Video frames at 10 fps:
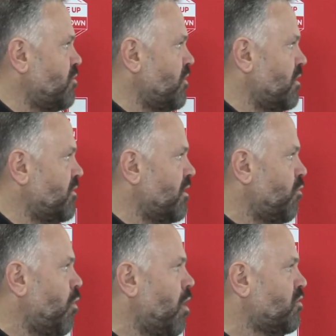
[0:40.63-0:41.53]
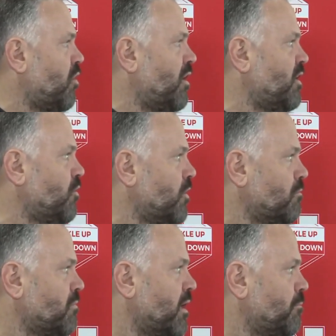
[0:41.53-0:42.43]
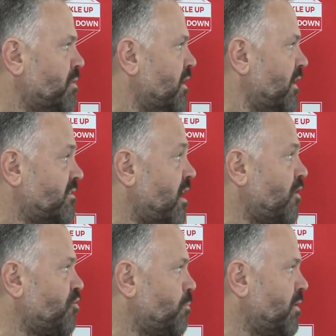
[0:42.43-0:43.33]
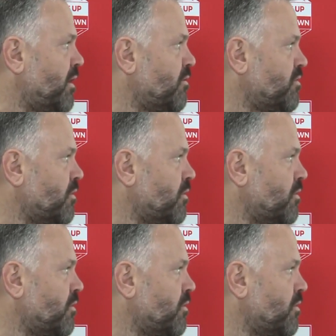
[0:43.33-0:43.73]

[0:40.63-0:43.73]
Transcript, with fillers: you know, that, that have walked on here that, that play like scholarship players.